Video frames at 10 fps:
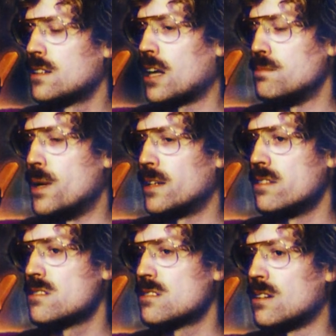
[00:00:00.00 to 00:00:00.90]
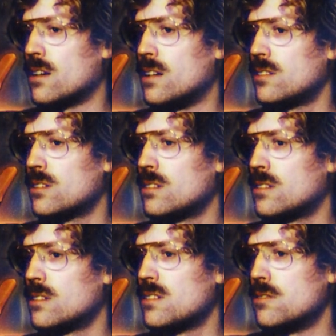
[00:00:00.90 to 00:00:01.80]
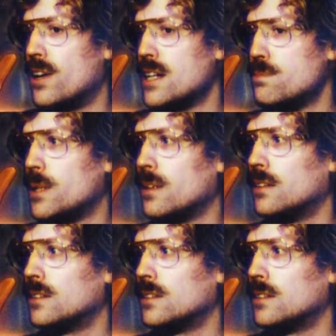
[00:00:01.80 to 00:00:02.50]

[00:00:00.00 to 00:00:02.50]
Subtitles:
I better start raping.